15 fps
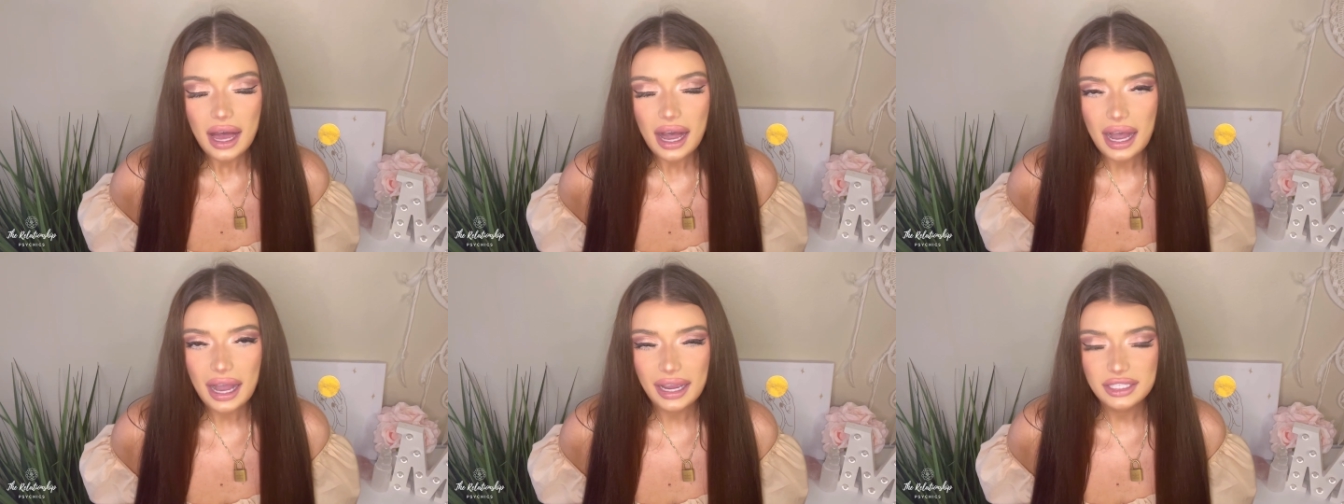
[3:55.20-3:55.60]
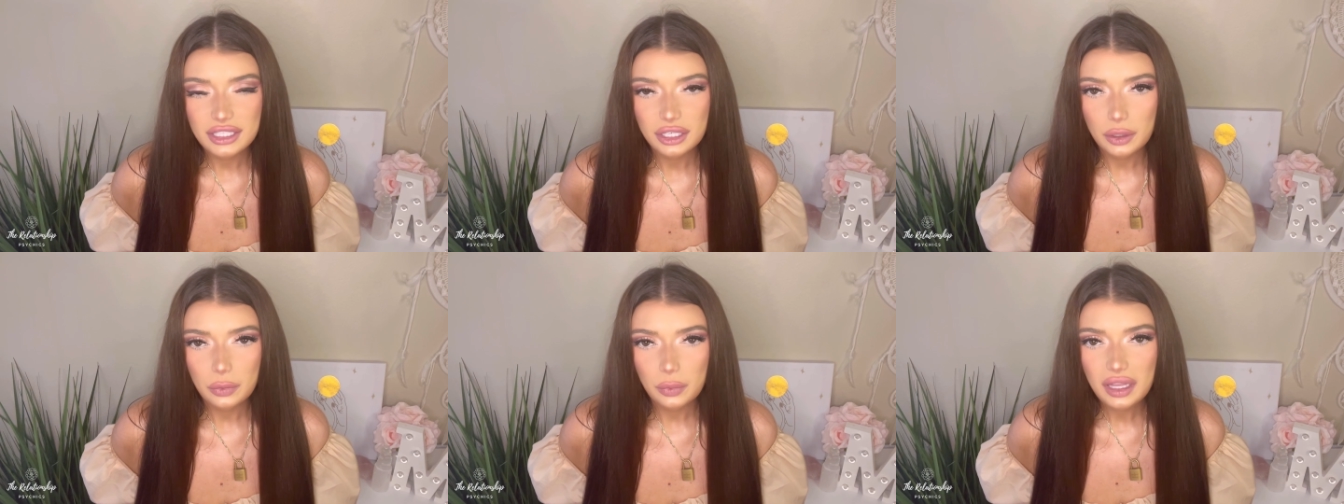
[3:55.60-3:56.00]
I
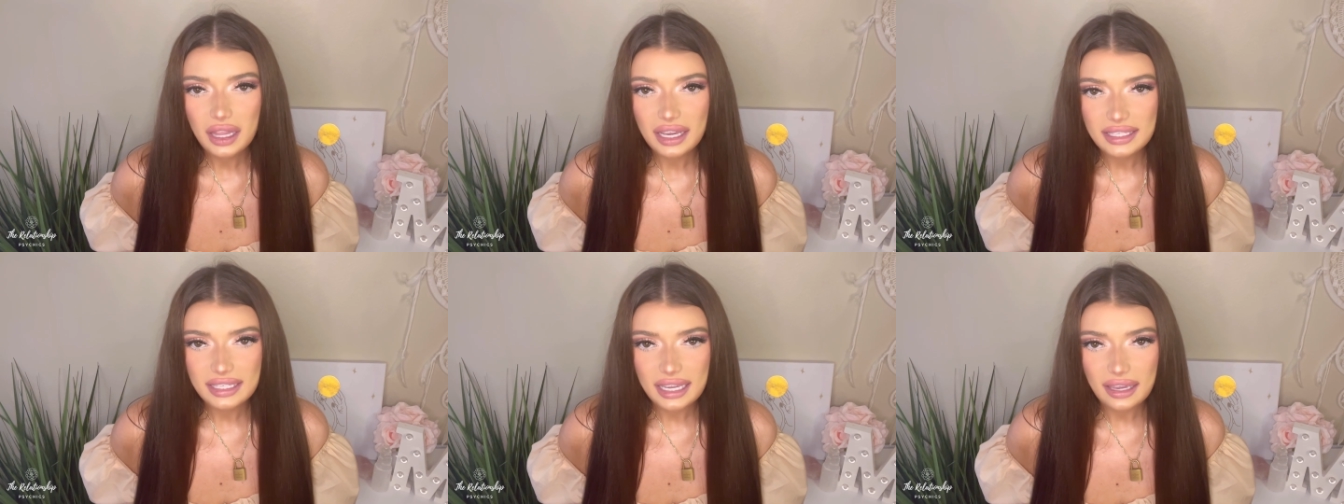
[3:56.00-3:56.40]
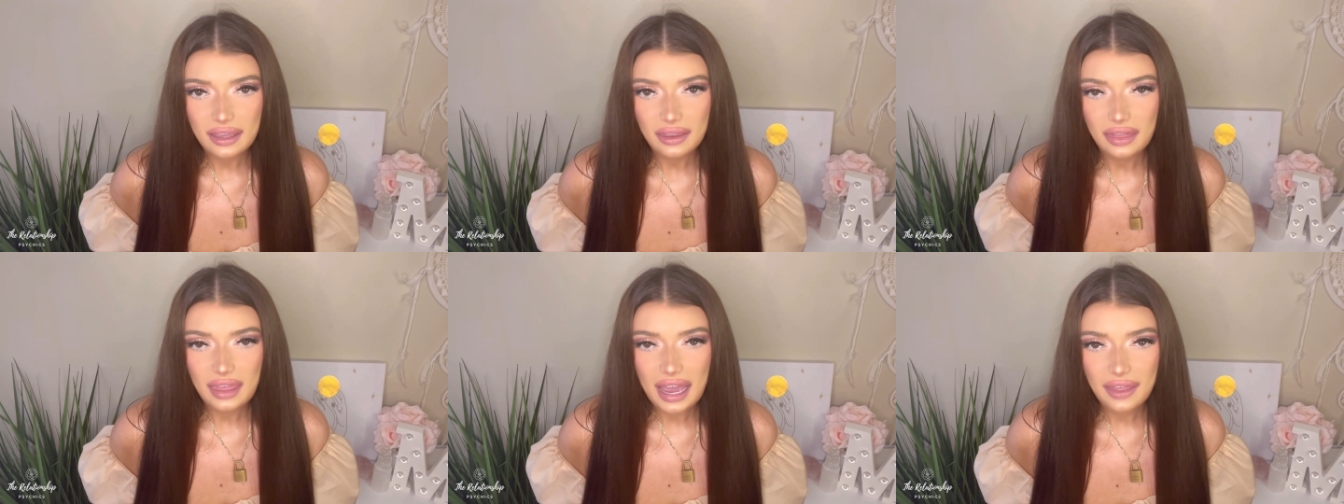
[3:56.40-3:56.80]
started
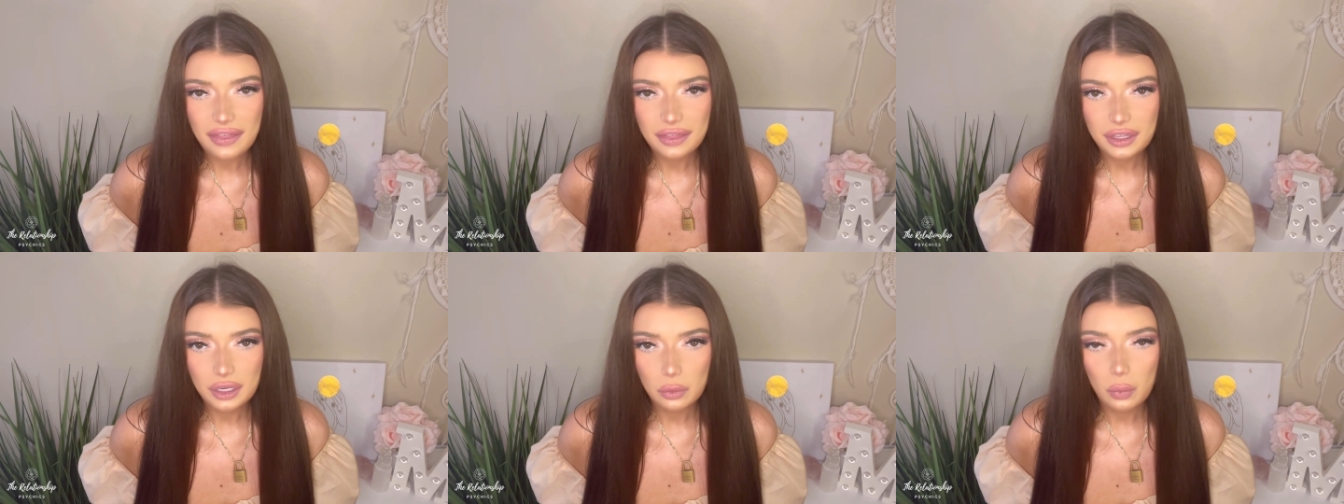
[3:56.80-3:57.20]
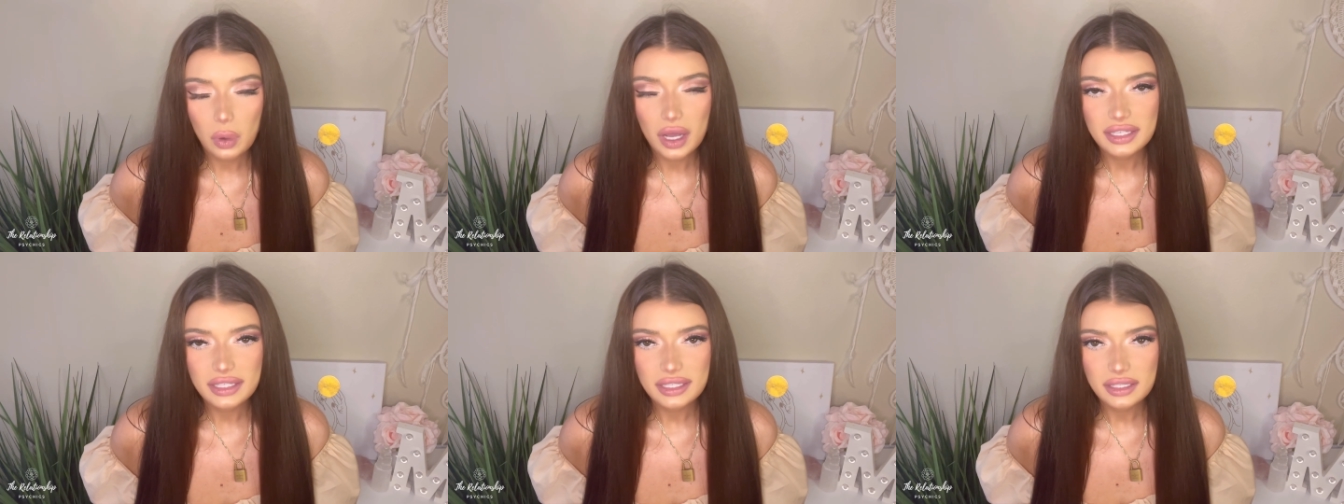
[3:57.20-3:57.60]
realizing that there
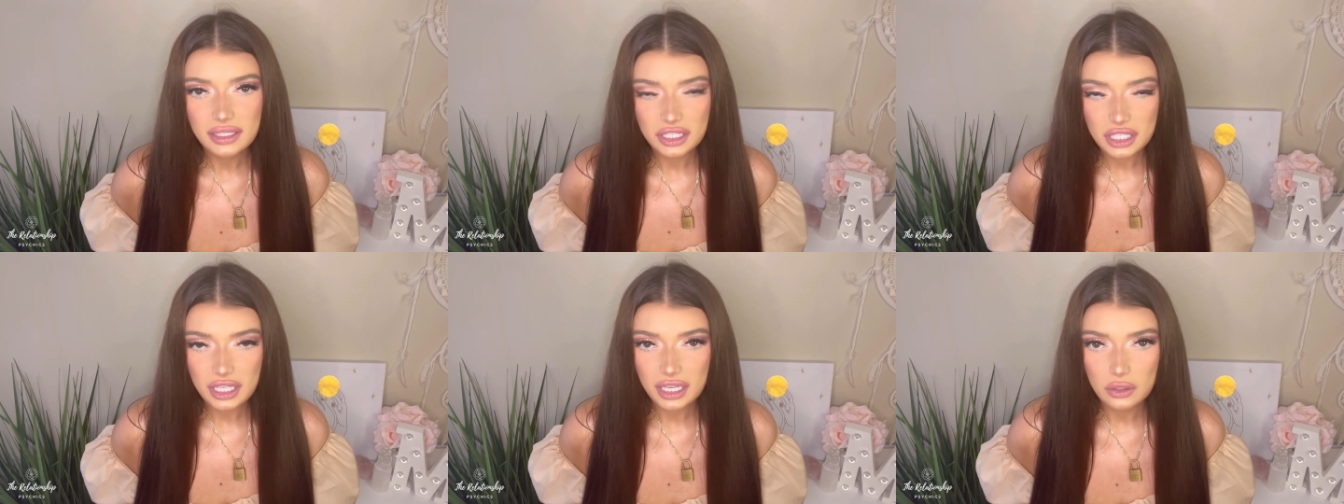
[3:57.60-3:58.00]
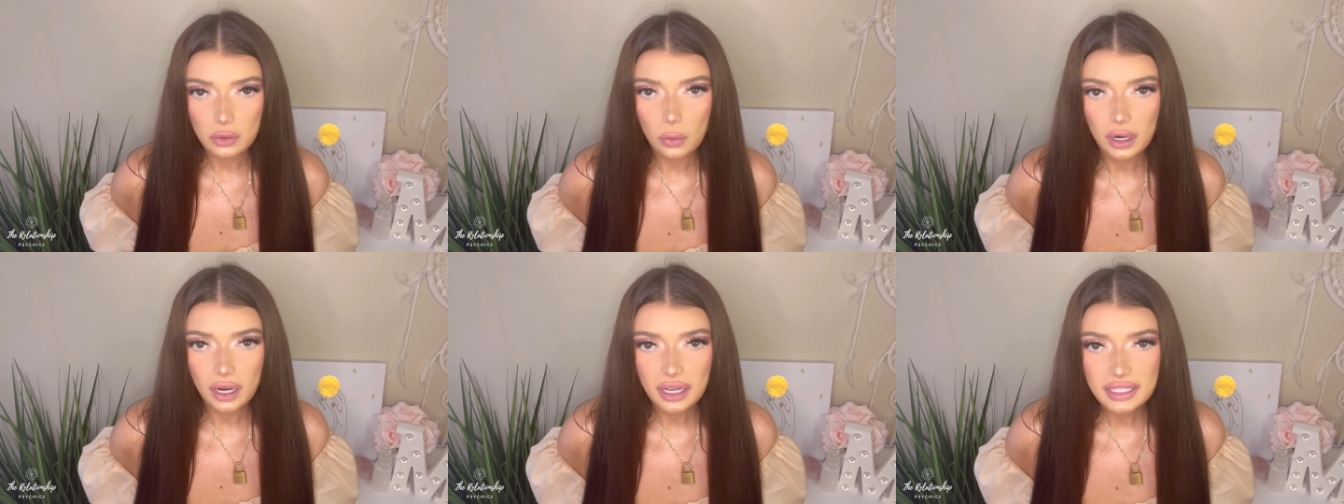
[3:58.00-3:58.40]
was such thing as
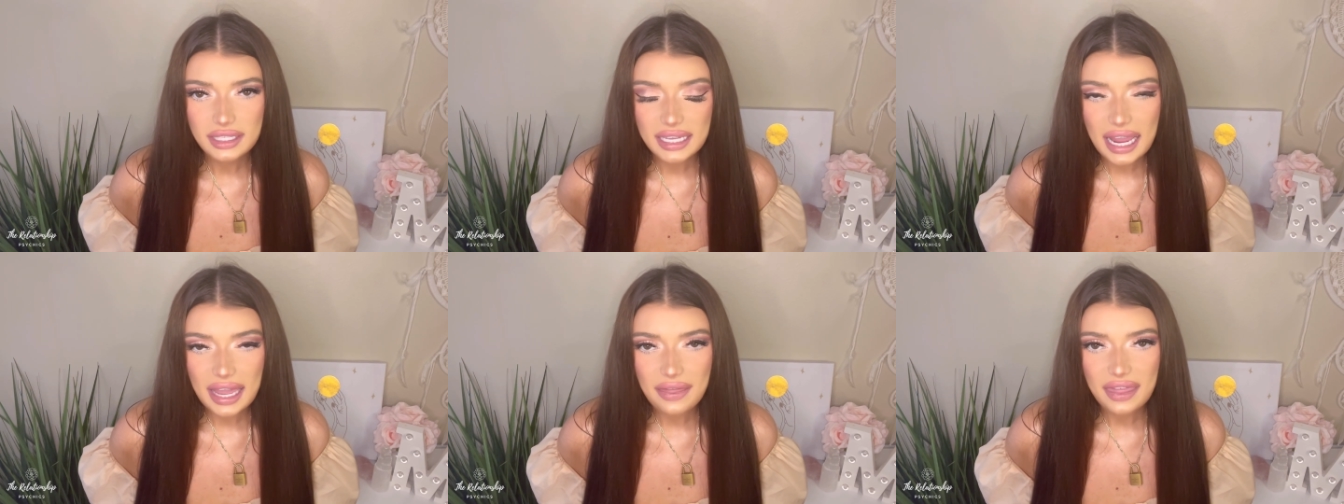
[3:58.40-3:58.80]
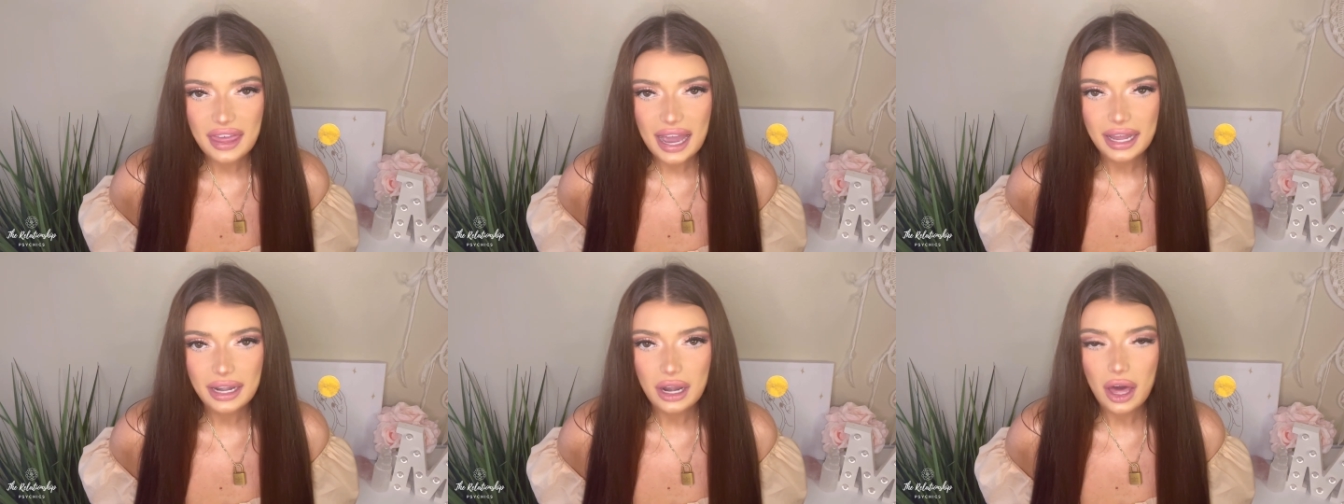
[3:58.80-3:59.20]
auras and
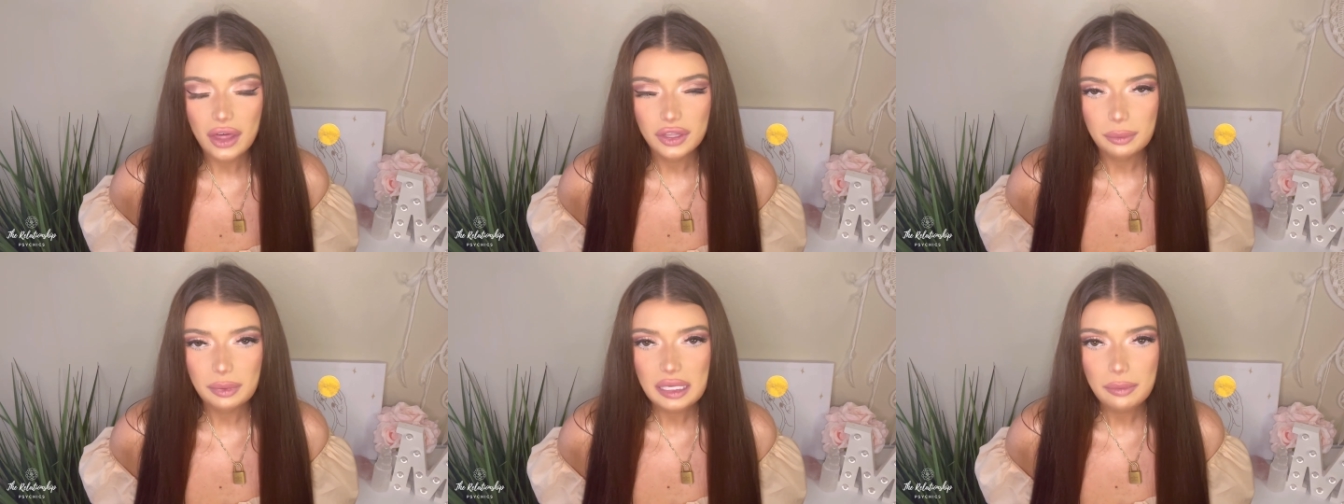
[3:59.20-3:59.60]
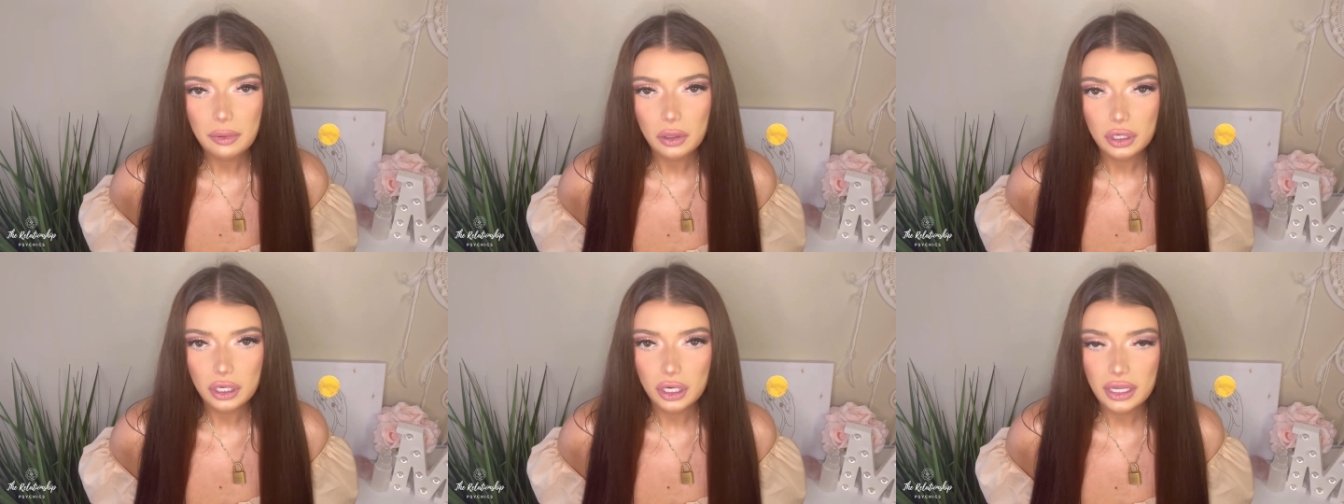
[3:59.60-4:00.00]
that other
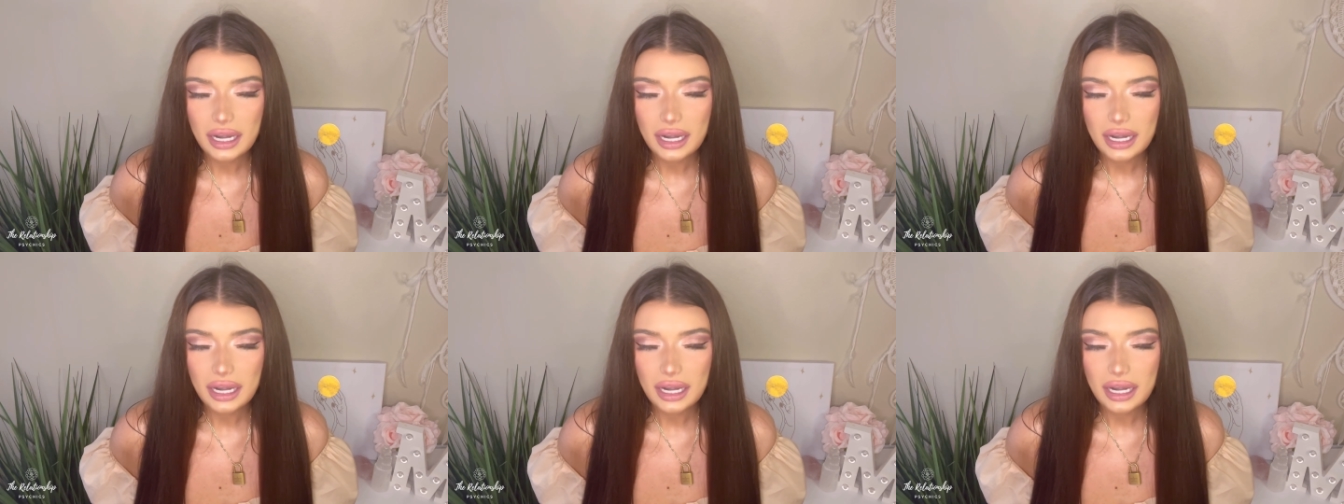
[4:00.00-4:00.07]
people could